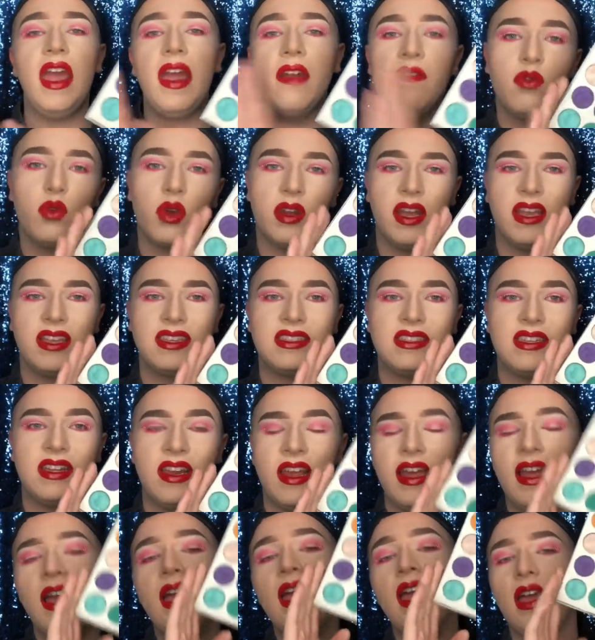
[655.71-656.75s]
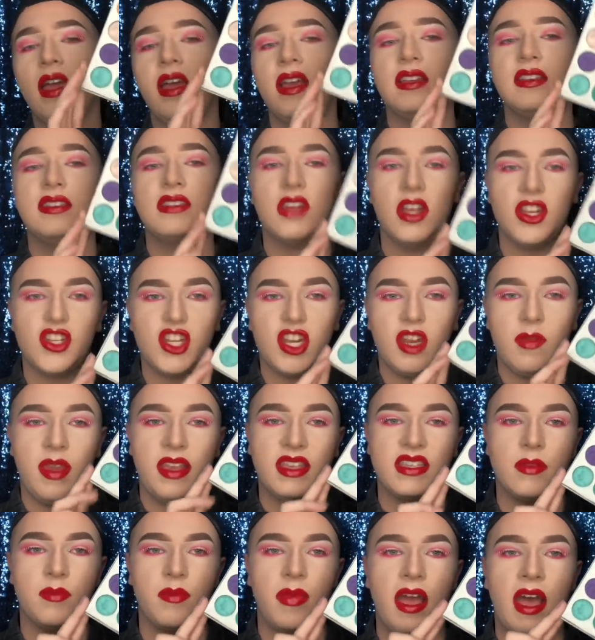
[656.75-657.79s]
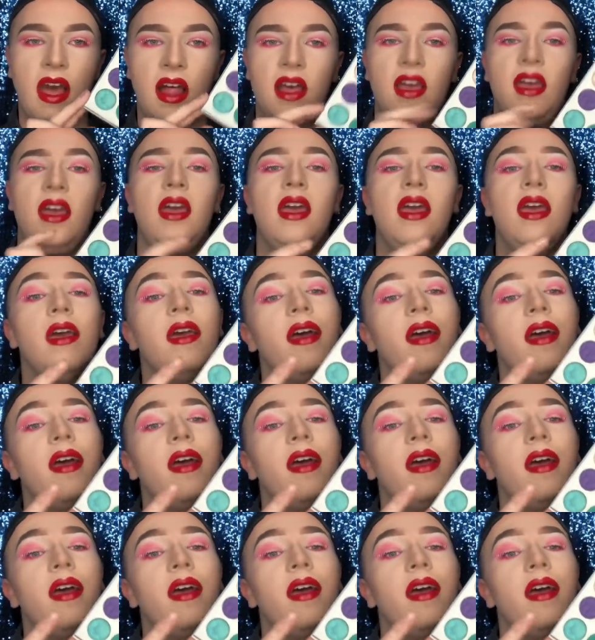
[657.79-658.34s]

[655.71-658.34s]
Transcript: Everyone has seen it. It's such an amazing palette.